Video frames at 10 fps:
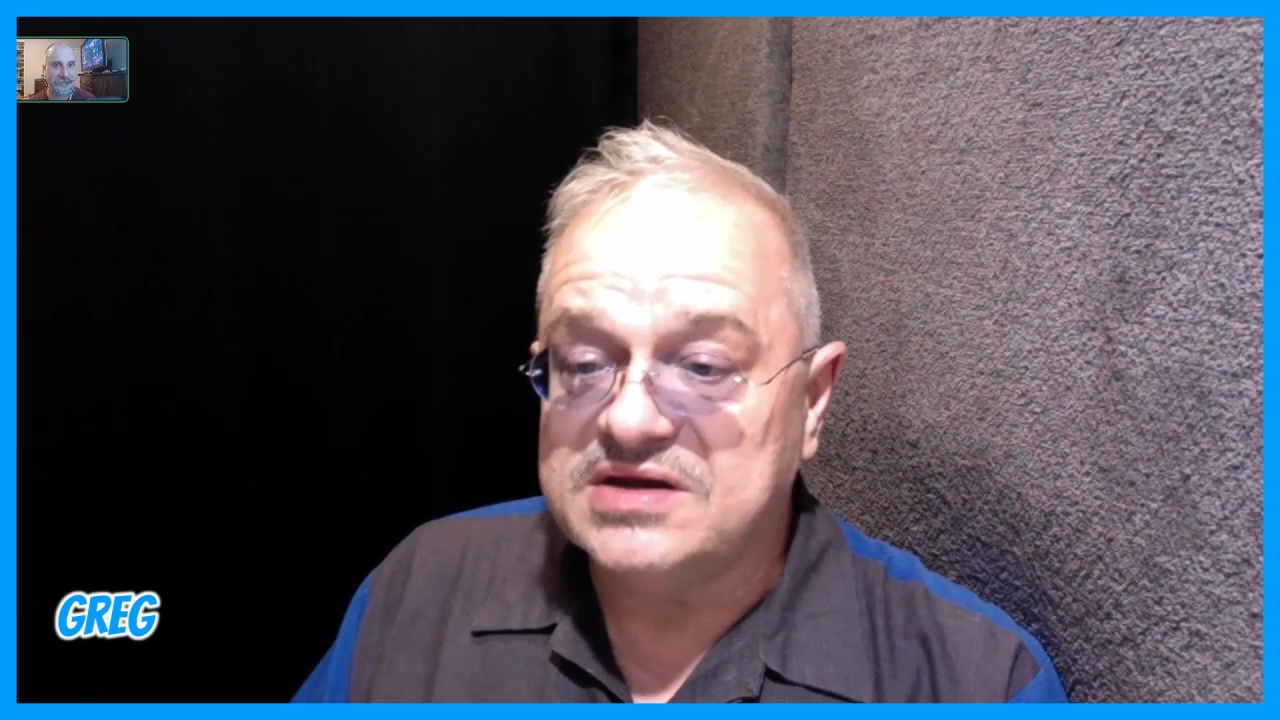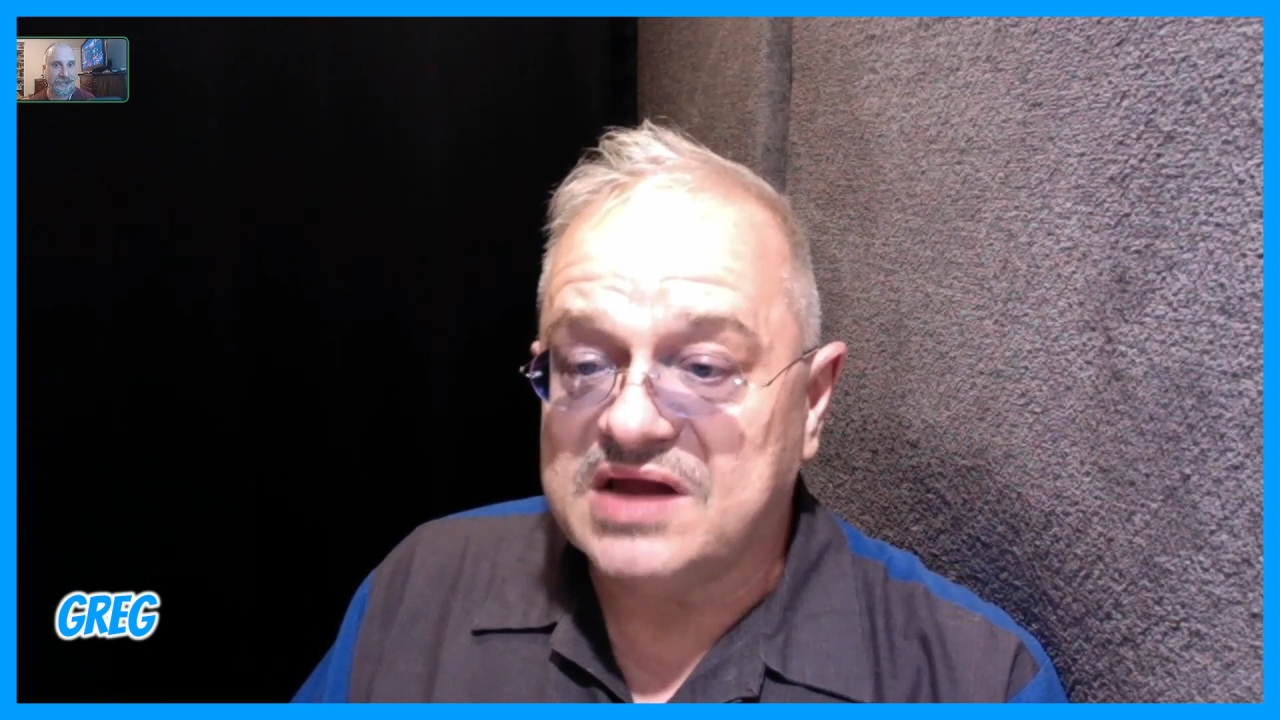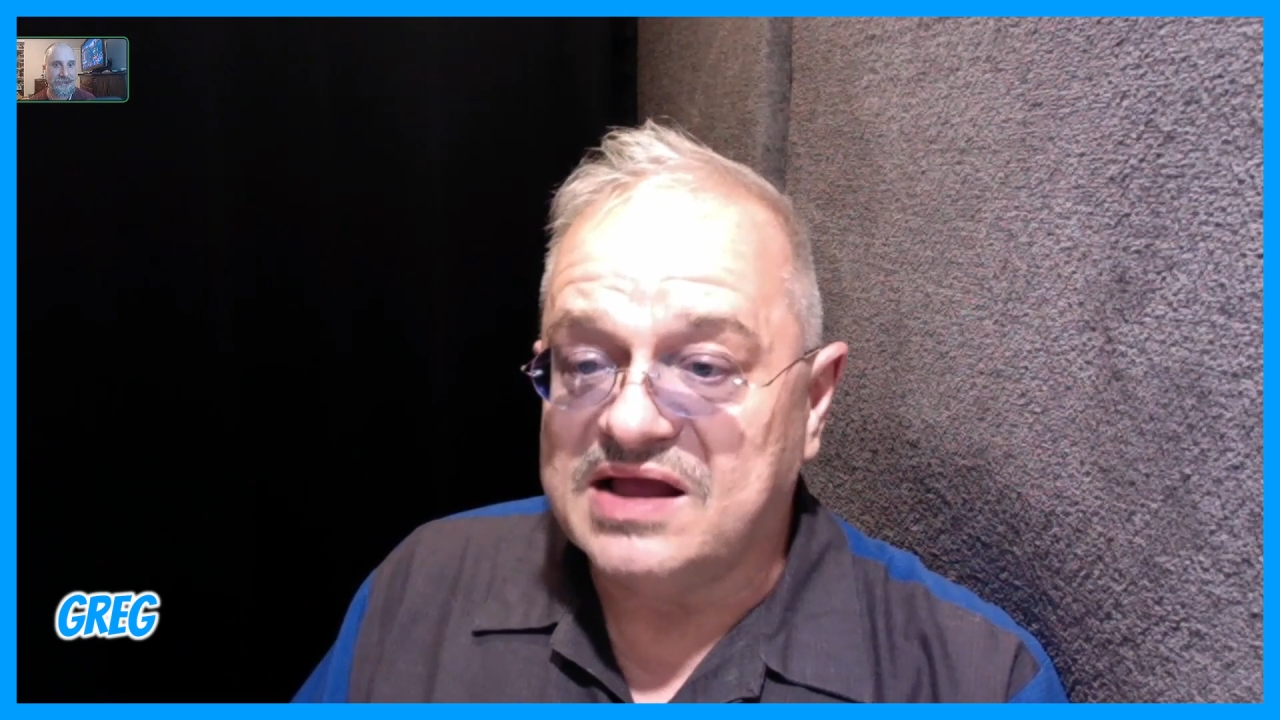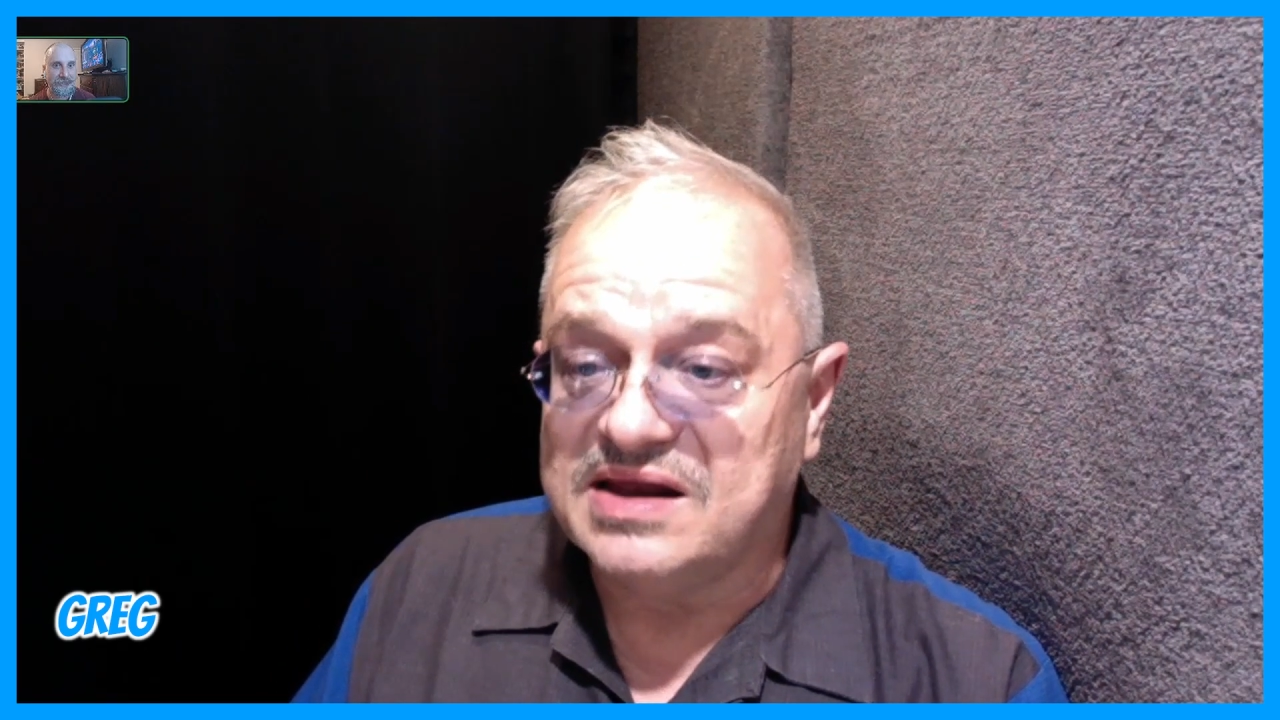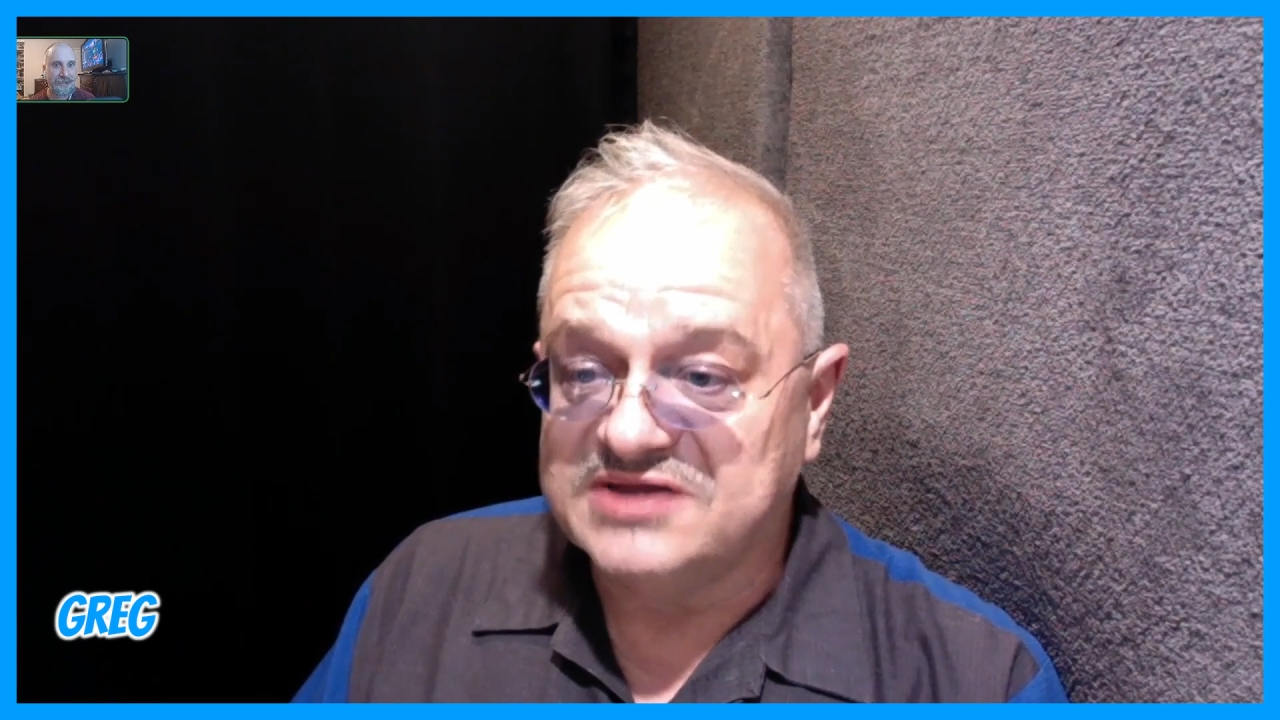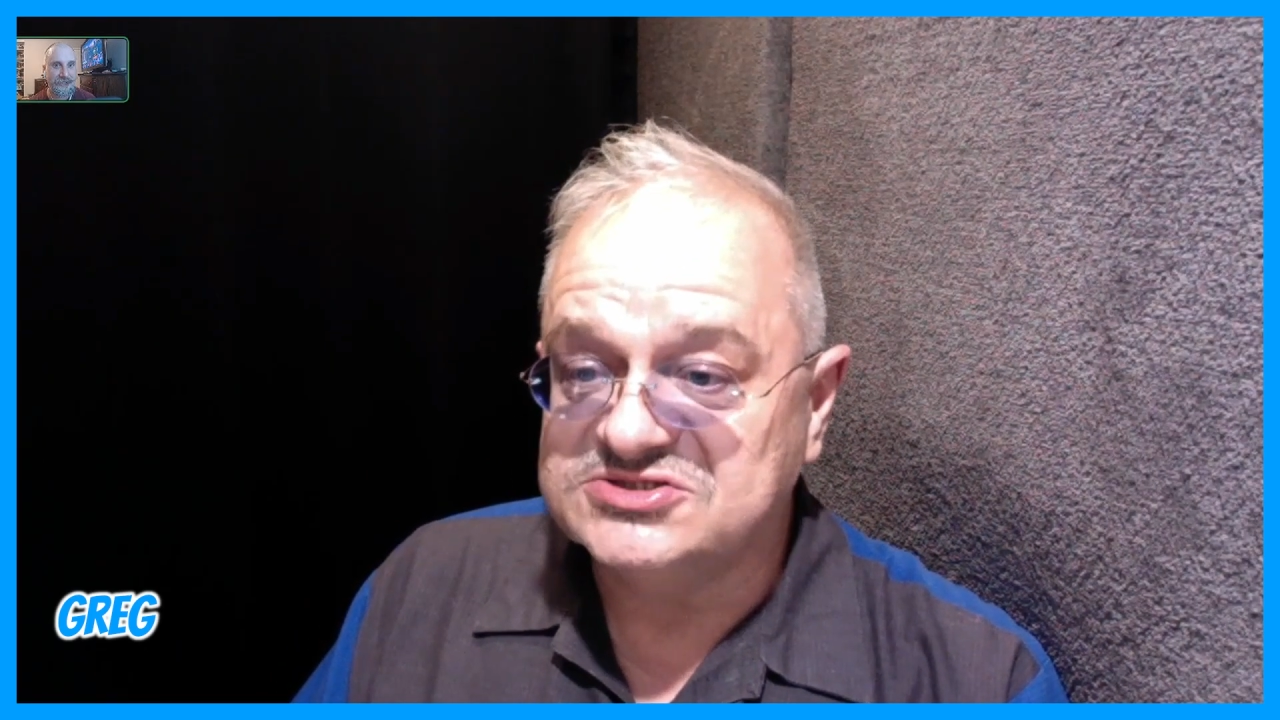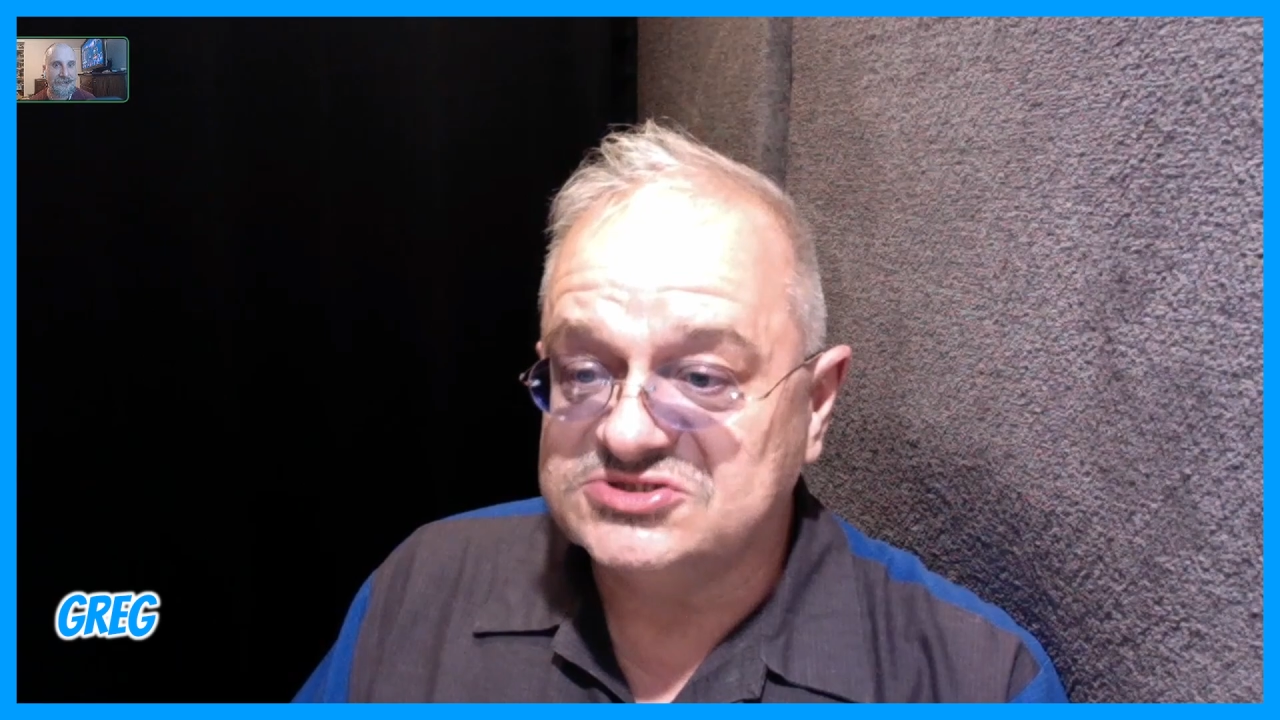to do as many